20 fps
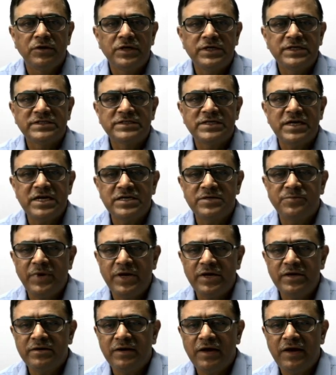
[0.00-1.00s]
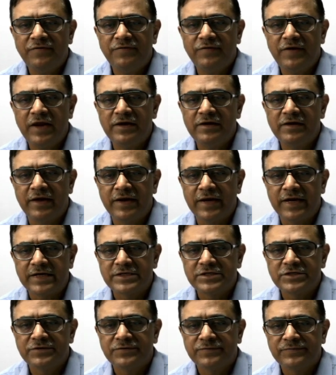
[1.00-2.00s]
statement is
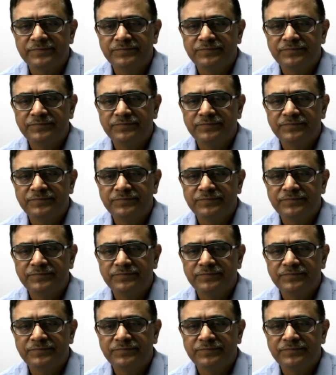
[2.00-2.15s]
incorrect.